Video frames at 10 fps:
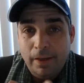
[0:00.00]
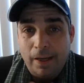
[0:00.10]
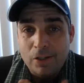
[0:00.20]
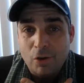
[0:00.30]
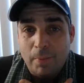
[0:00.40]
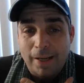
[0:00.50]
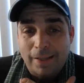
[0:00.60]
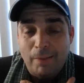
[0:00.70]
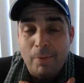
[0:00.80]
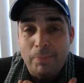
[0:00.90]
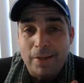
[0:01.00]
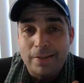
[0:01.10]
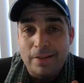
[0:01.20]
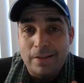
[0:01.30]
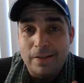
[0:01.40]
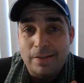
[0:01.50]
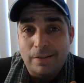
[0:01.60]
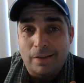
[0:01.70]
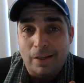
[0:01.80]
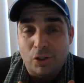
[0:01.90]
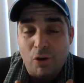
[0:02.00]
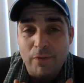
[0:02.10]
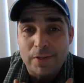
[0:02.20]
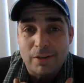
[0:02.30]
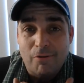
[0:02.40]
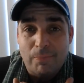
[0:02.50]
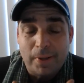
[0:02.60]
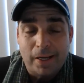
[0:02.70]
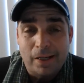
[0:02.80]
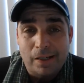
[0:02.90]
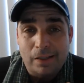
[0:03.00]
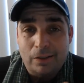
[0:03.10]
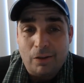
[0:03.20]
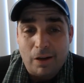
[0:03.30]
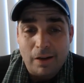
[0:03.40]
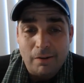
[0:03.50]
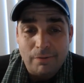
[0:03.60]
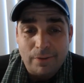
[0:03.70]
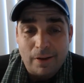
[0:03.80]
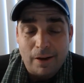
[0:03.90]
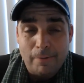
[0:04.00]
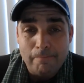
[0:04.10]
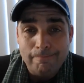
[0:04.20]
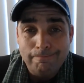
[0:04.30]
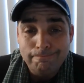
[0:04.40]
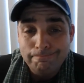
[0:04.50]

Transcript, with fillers: yeah so my type of business is like service and repair a lot of um